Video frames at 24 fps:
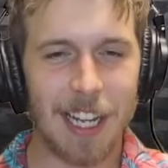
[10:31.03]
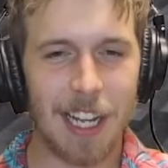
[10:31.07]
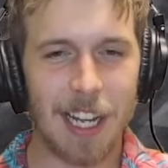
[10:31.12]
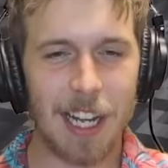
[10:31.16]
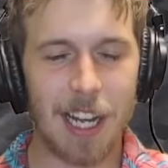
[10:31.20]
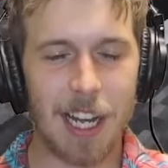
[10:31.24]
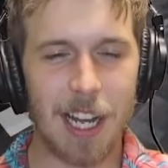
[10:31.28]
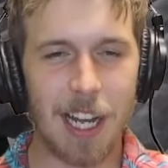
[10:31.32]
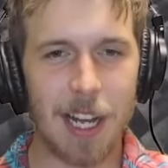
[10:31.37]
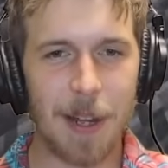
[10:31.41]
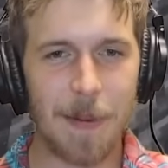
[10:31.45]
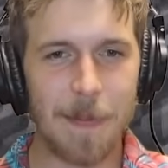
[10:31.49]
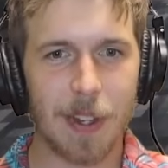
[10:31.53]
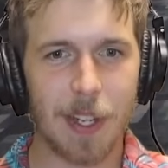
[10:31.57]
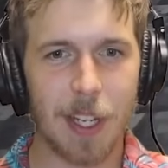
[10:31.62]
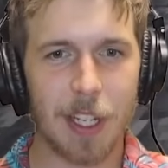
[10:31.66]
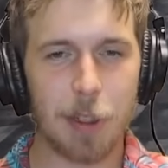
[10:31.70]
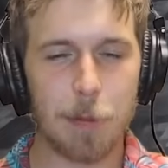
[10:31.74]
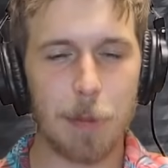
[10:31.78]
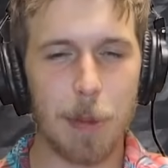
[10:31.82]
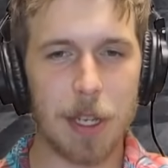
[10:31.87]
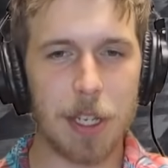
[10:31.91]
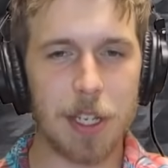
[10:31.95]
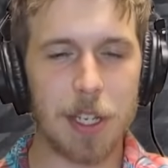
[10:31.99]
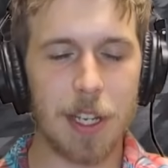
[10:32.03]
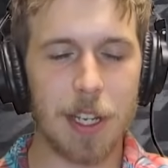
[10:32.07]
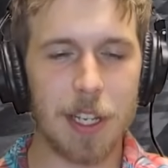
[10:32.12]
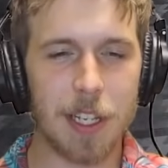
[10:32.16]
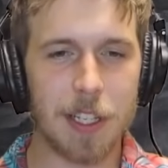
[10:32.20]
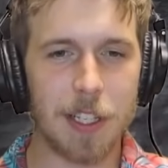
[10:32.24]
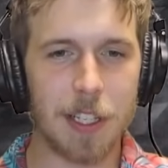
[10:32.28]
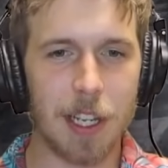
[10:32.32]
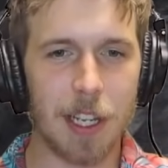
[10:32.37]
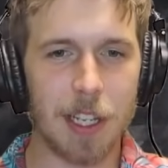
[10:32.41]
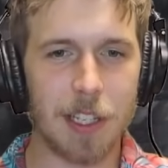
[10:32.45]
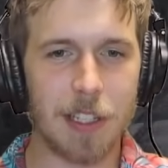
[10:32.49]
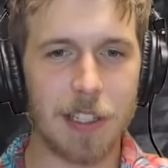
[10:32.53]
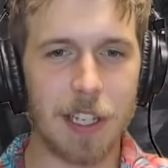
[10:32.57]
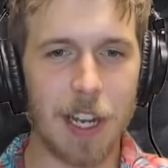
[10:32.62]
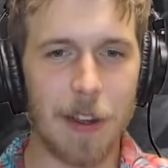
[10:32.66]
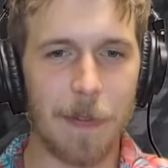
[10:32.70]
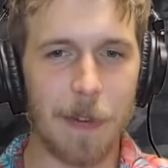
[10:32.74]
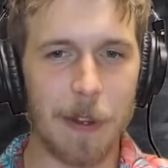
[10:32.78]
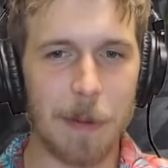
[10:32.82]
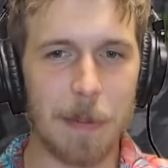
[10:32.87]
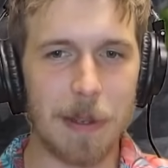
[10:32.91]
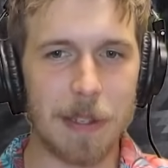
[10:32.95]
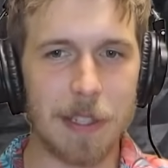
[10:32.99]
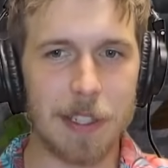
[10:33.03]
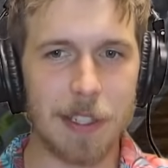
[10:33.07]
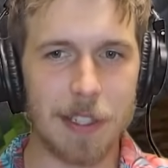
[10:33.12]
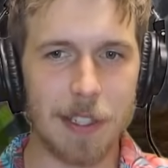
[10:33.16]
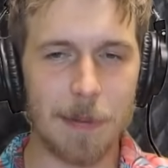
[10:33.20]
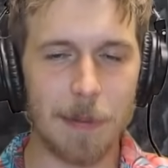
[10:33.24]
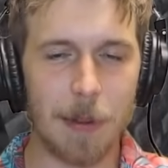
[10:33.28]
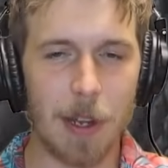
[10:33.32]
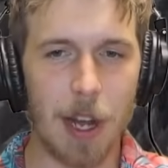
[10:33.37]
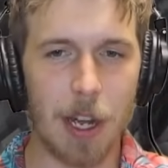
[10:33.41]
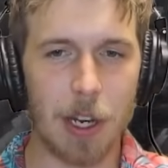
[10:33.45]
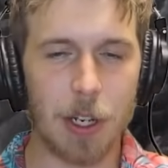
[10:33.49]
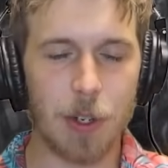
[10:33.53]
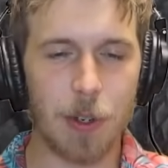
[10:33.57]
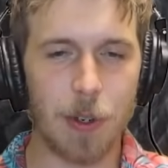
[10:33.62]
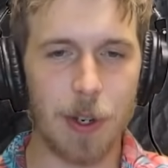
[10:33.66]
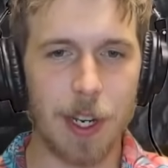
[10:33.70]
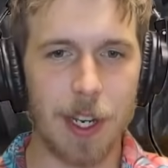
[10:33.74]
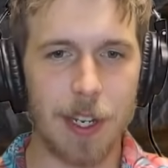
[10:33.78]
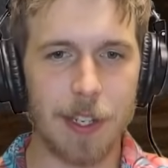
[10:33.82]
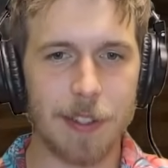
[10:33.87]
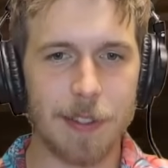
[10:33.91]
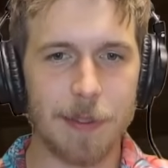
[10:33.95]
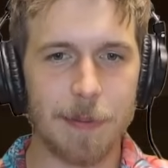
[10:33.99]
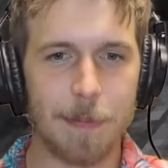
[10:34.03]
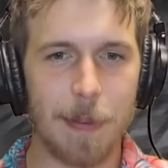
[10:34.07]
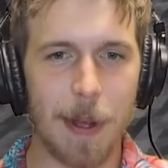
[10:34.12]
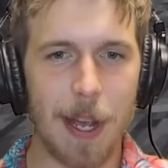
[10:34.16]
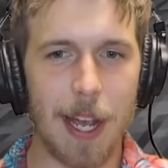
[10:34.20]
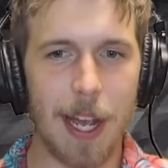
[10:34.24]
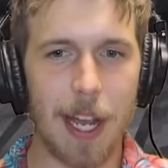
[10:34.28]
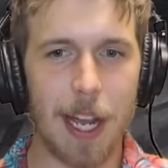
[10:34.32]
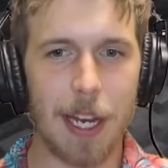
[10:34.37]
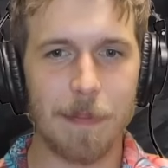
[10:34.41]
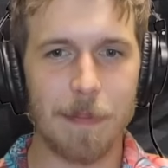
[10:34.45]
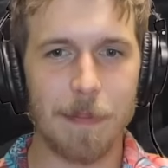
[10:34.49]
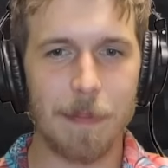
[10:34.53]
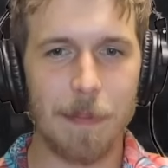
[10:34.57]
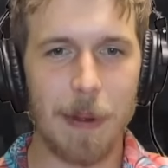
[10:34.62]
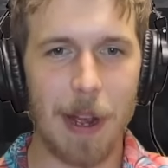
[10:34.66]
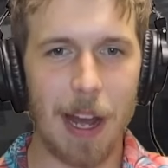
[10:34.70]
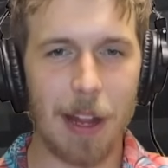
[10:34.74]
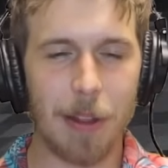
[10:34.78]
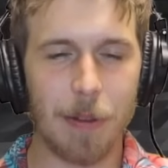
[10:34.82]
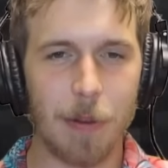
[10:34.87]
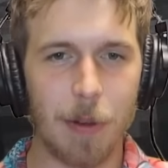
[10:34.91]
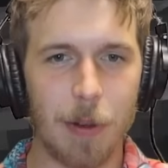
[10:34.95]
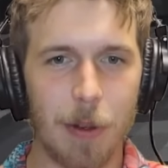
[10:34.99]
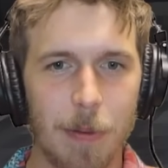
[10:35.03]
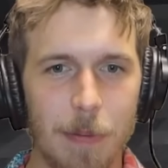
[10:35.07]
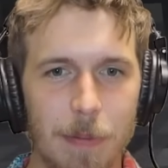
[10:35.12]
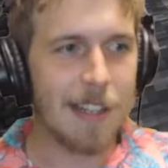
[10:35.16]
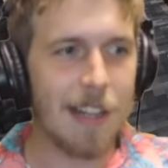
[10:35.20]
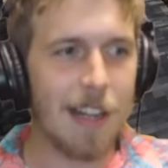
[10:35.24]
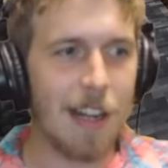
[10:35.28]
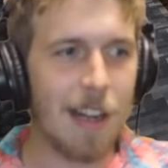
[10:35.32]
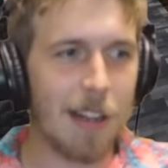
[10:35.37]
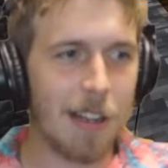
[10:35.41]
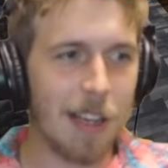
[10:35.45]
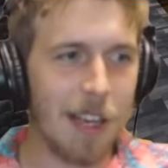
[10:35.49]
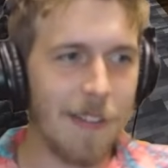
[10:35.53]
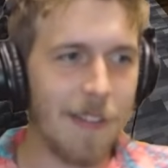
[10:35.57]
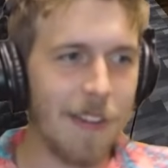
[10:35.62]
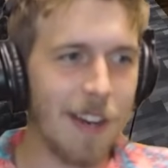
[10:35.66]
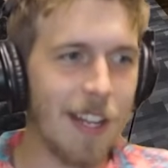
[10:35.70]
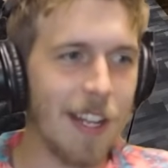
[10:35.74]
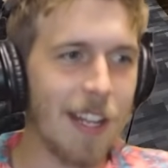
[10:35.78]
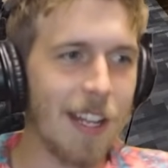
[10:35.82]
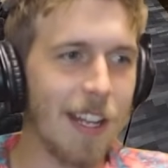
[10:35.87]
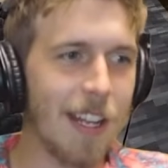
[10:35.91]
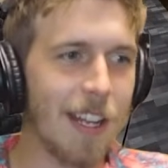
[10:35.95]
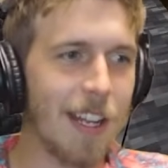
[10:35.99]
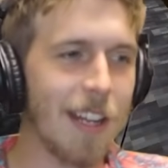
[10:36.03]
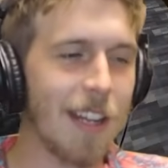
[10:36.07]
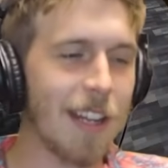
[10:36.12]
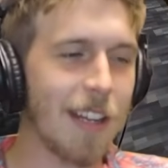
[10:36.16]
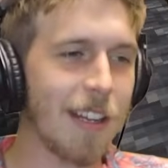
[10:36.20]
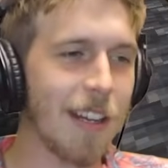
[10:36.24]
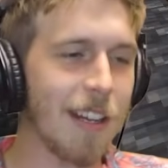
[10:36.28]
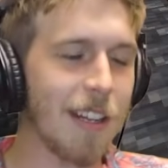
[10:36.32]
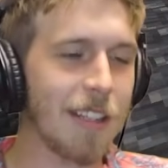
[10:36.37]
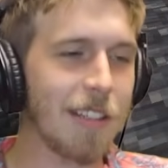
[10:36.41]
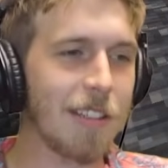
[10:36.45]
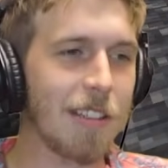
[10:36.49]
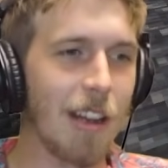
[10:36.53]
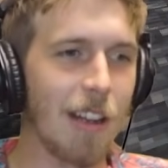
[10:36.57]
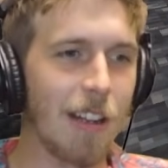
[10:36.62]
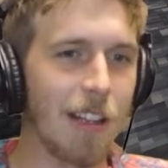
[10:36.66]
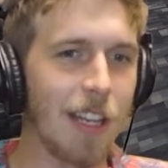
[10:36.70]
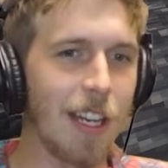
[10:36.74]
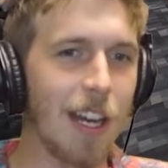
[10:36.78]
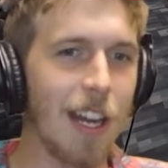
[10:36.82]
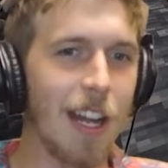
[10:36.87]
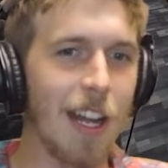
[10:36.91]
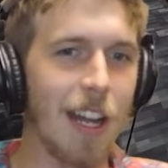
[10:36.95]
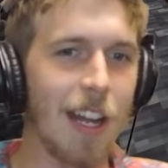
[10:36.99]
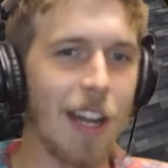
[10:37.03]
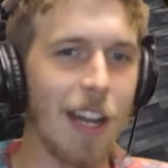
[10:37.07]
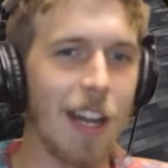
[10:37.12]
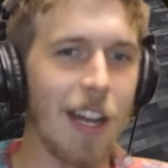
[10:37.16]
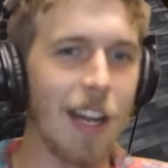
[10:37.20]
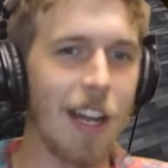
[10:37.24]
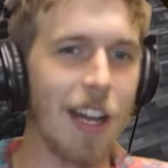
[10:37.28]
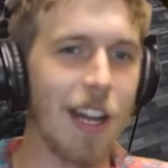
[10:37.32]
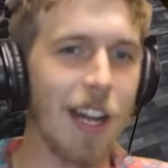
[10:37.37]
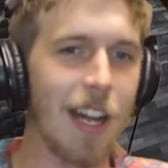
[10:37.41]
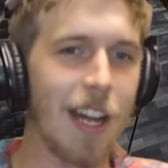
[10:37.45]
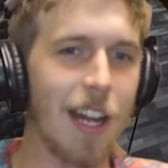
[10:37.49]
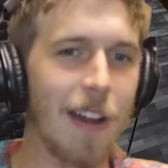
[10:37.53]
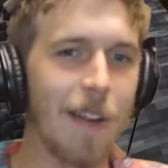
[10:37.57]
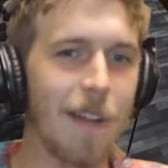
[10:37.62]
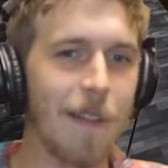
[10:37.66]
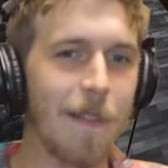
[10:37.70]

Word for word: Um, it's, miss, it's, it's definitely missing some luxuries. Bed, bathroom. I'll give it a, a, a solid uh,